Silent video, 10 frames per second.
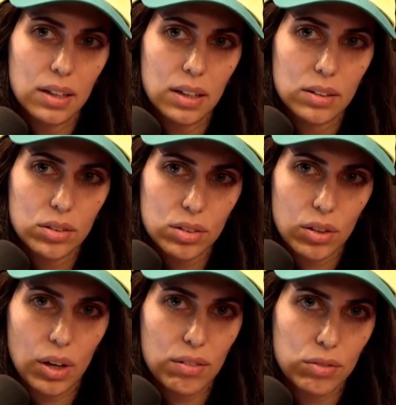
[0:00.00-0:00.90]
and
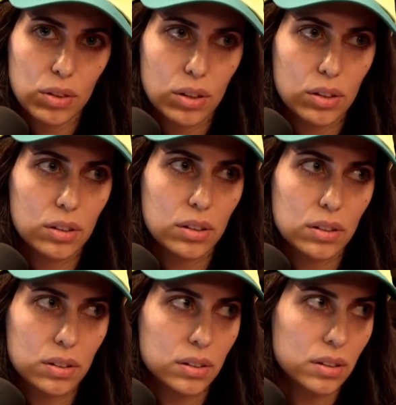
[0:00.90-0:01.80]
so I've learned
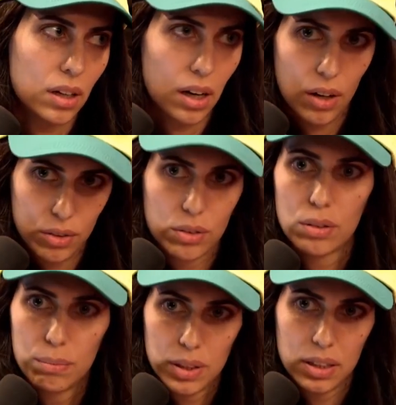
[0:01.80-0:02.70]
how
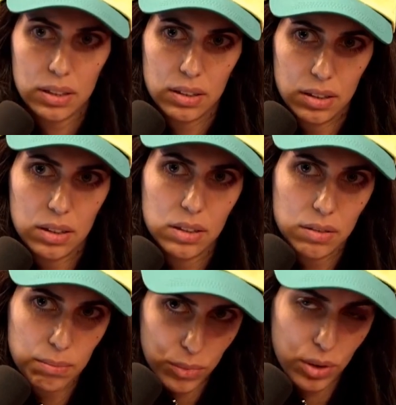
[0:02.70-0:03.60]
to be
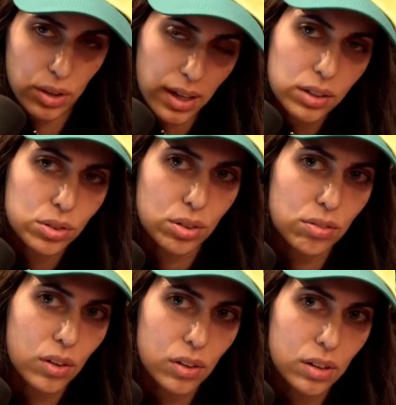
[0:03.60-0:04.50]
more
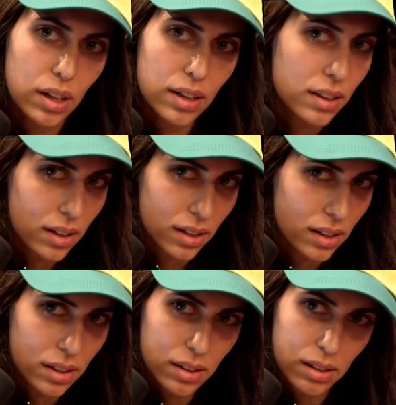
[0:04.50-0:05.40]
extroverted, I
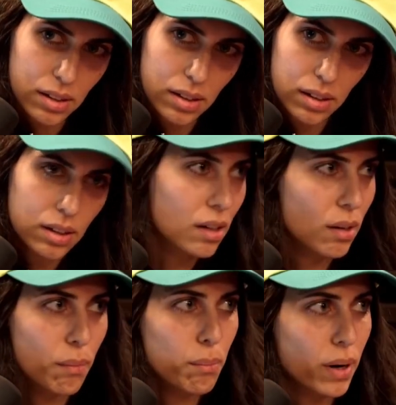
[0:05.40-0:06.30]
think.
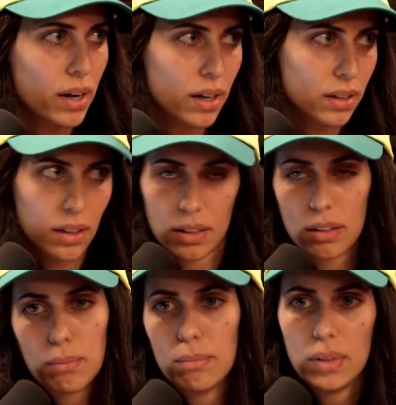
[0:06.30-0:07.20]
Yeah. By like
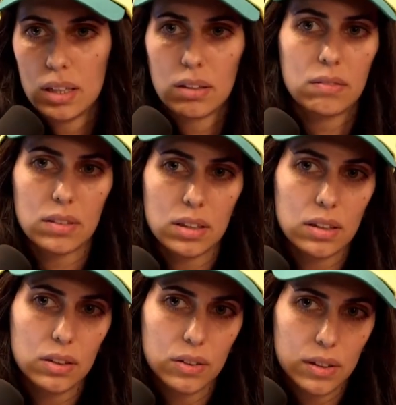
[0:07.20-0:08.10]
being on
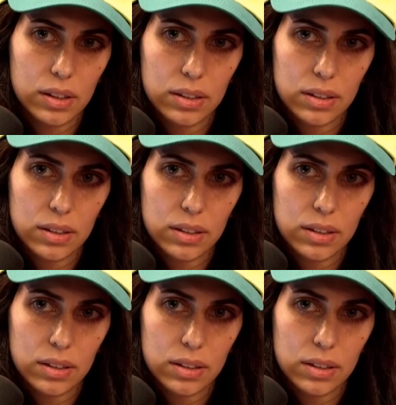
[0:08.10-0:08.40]
video and